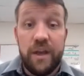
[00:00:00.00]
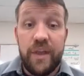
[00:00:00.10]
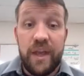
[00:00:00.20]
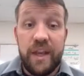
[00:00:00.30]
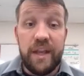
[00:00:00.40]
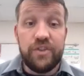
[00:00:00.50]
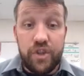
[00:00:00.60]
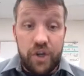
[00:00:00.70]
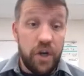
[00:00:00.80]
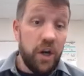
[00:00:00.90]
that is
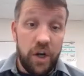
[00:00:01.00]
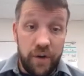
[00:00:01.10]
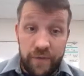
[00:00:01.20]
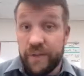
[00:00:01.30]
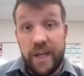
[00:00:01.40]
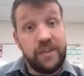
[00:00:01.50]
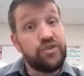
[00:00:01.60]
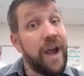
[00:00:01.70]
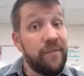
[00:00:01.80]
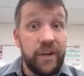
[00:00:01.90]
curved and
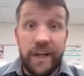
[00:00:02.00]
traveling